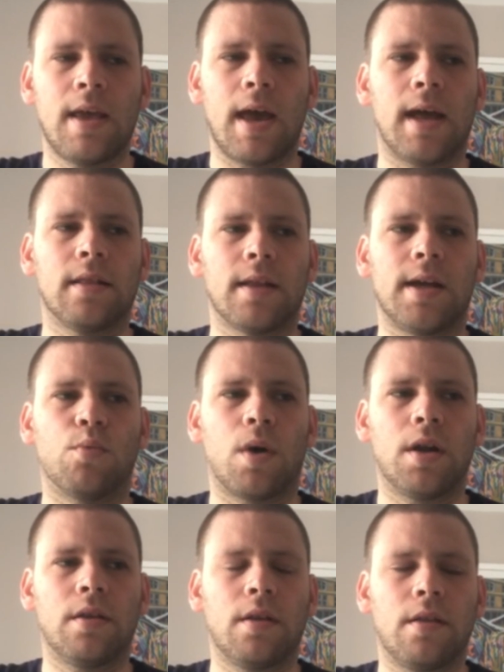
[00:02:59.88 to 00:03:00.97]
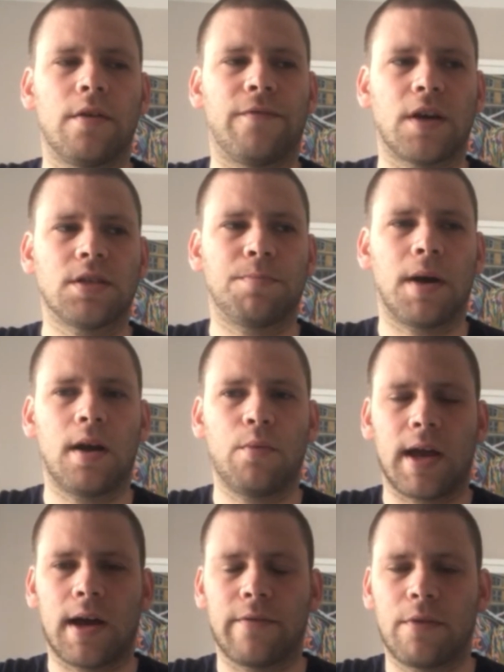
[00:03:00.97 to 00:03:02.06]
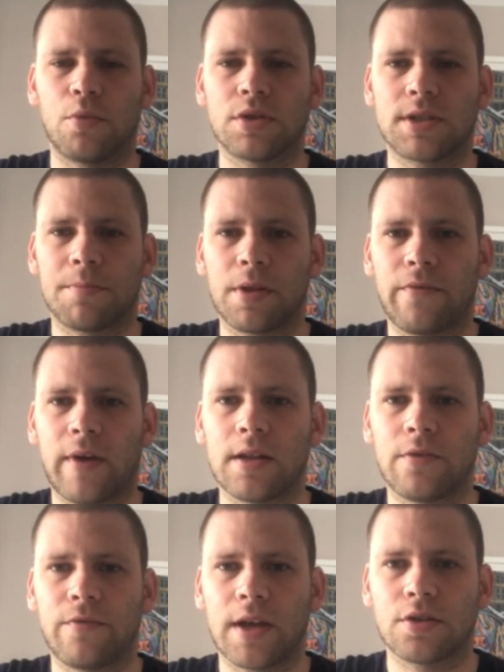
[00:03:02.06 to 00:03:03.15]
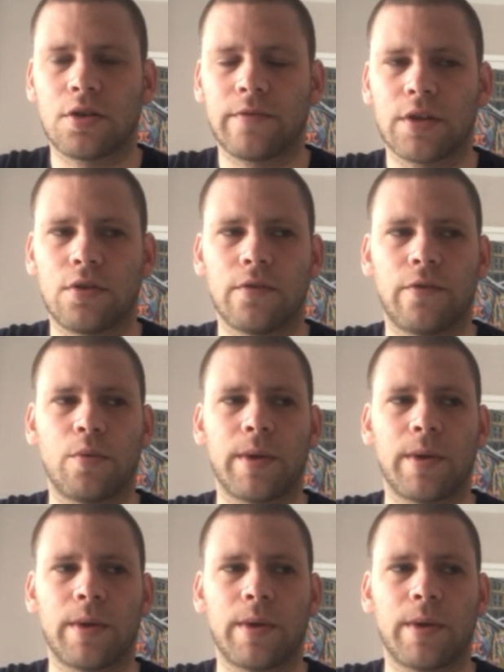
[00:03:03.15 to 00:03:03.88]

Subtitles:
In line 1, the first bar, we have the most simplified version of a 2-4.